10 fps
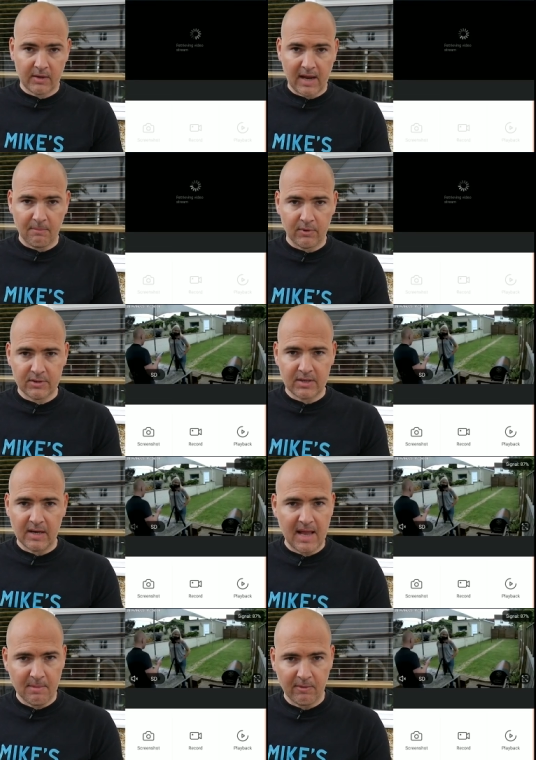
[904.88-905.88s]
cameras in
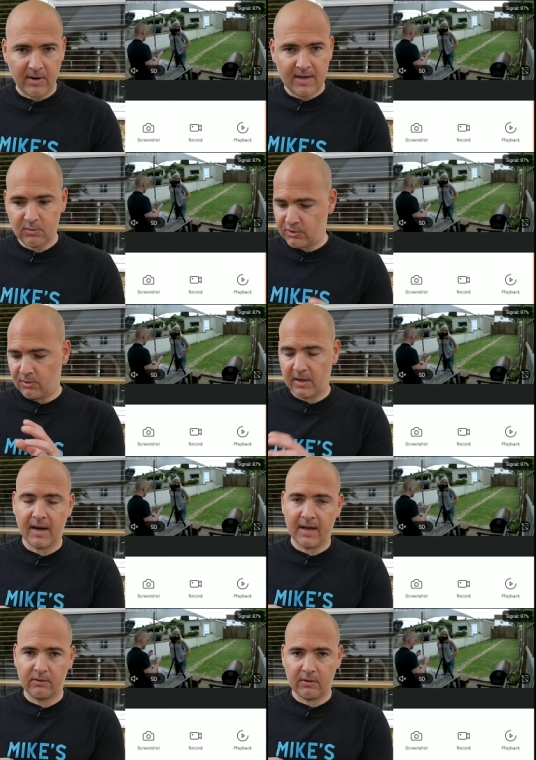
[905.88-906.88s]
the Apeman range which you can
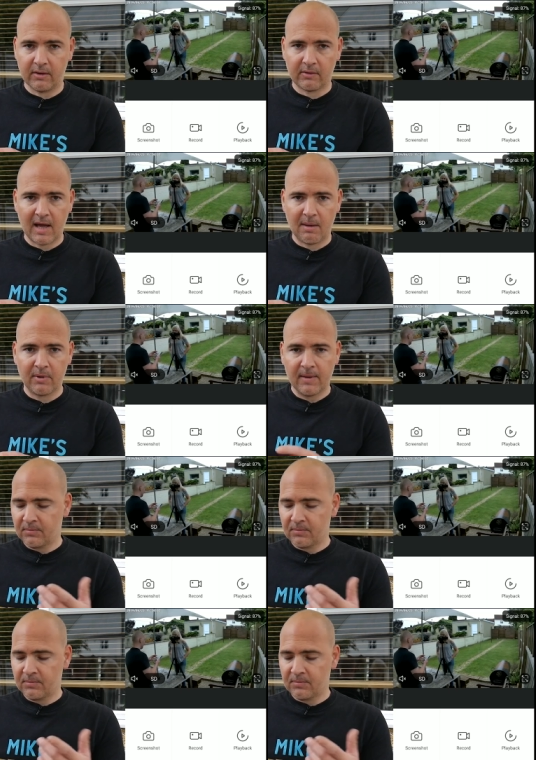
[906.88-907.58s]
add to this app,